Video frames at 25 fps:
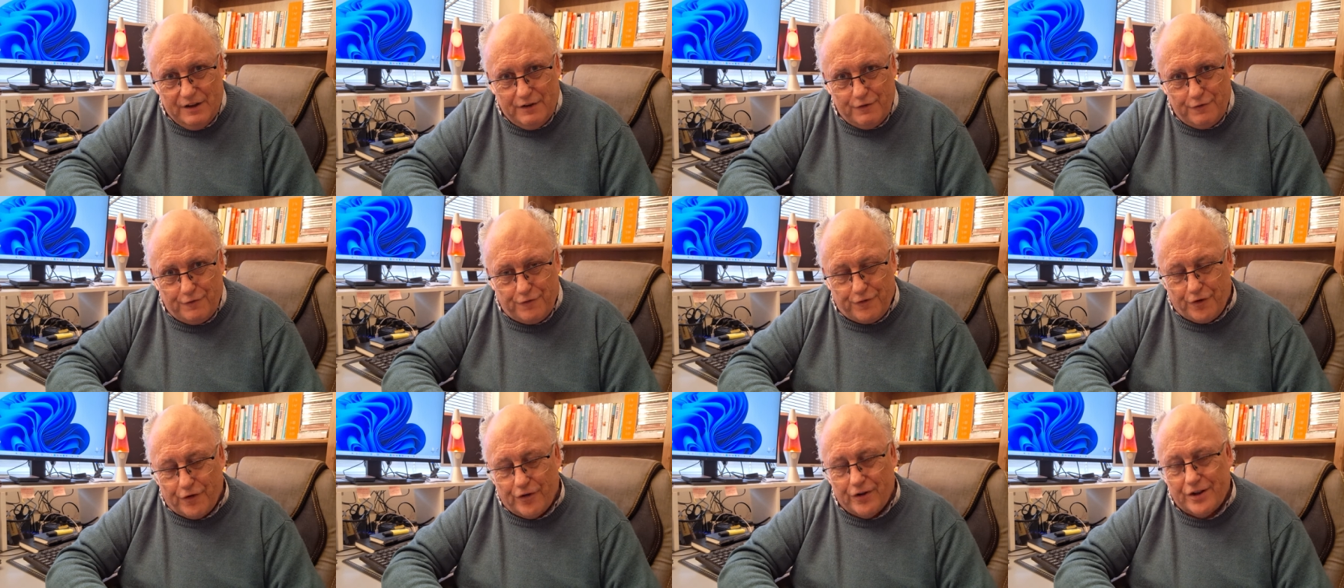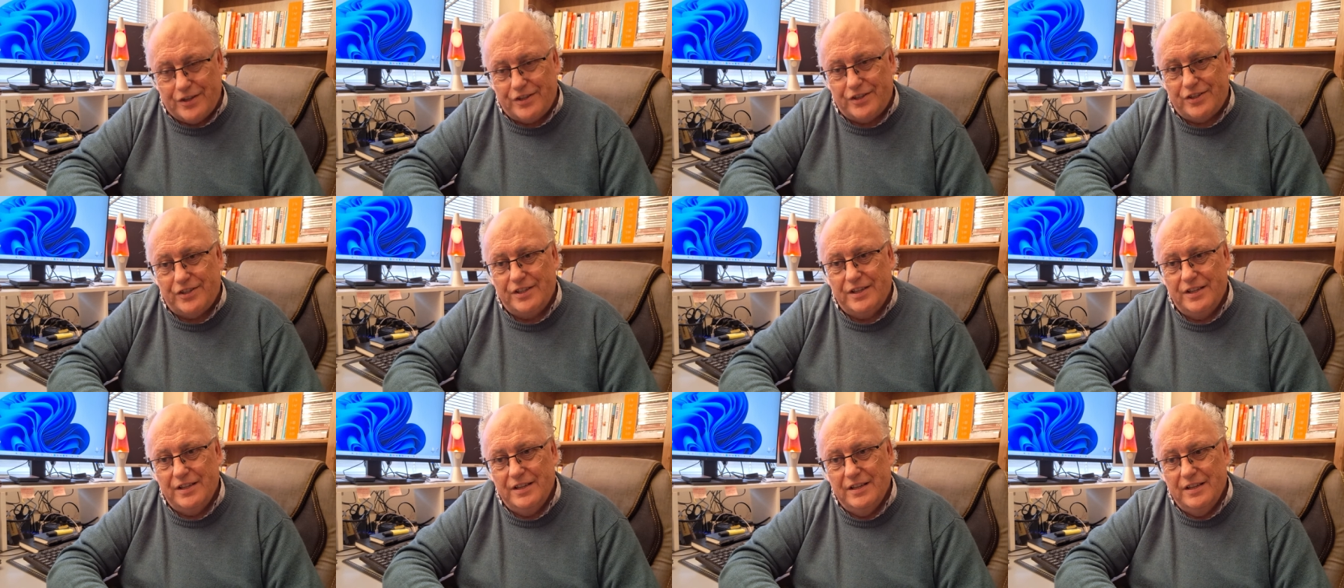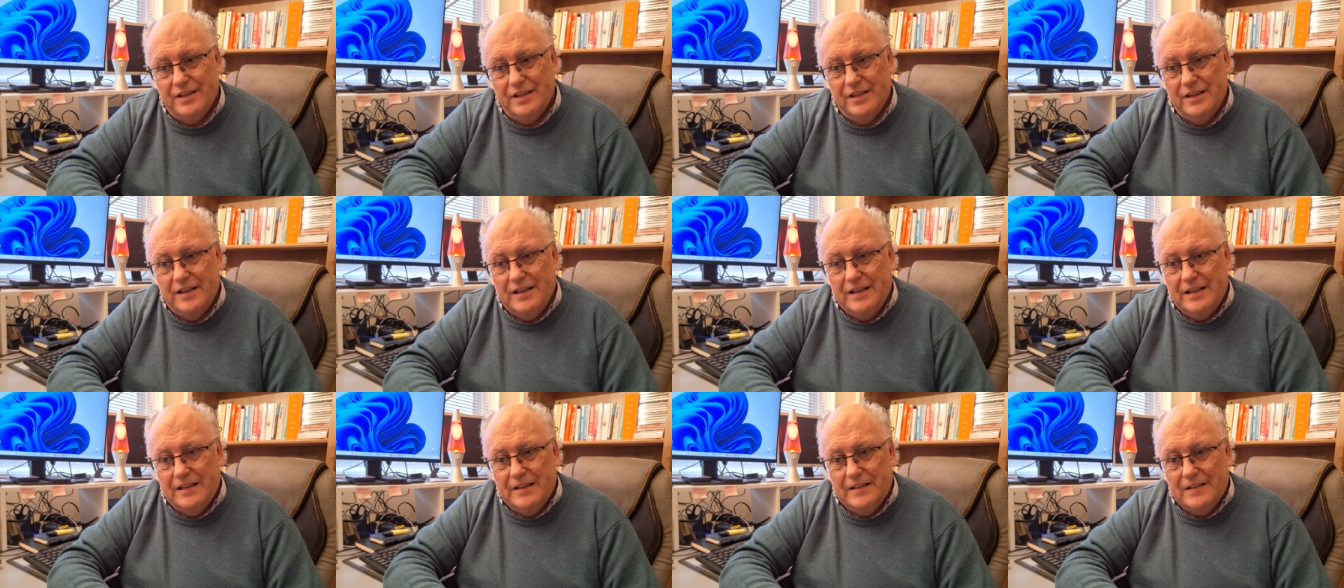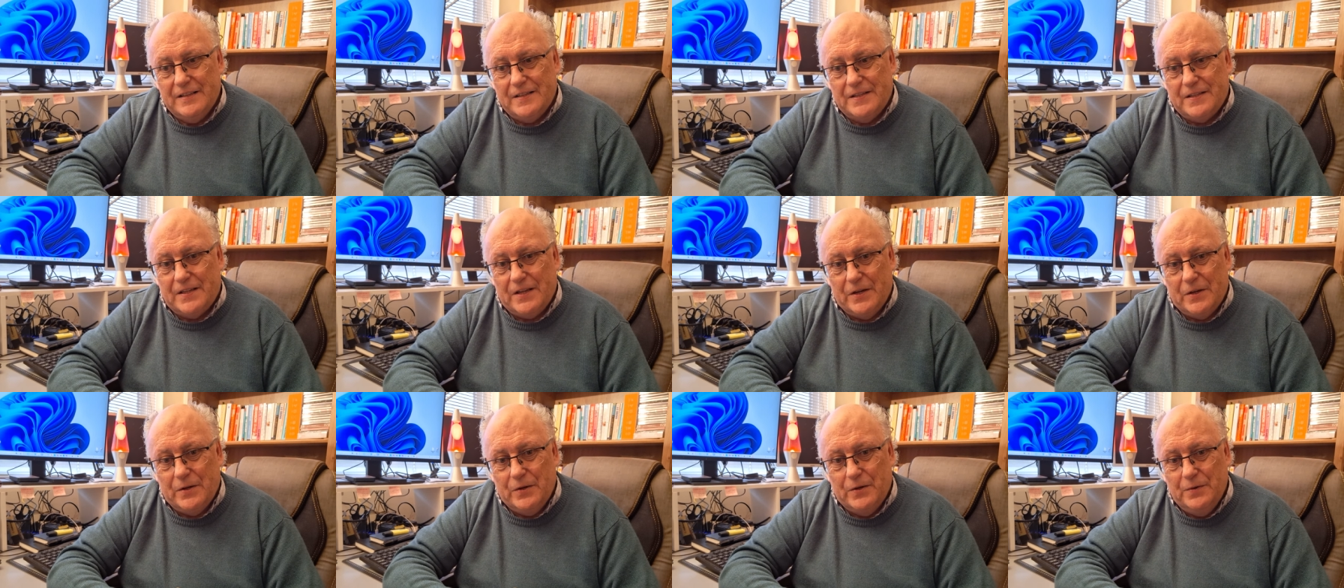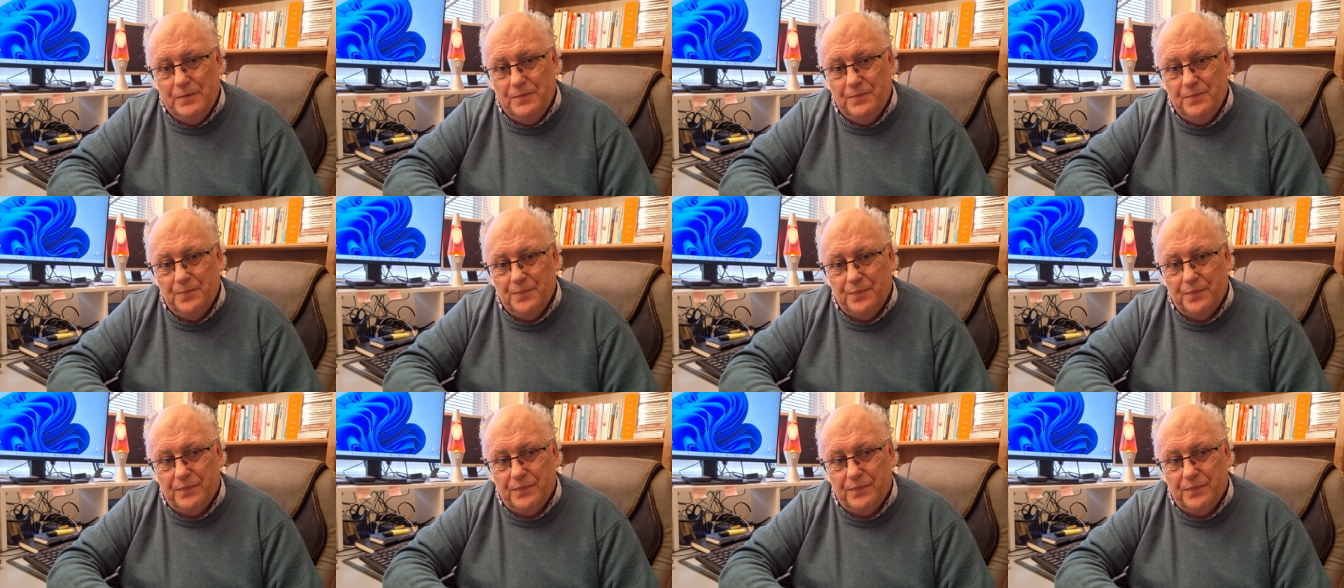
for us to